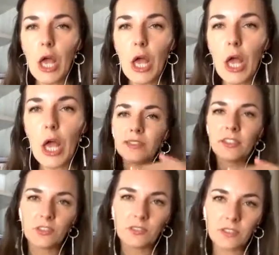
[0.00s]
But
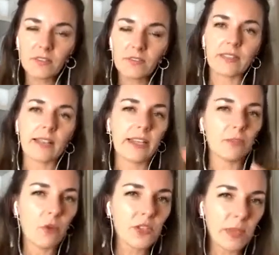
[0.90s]
underneath that, kind
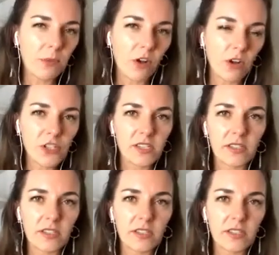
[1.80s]
of more subconsciously,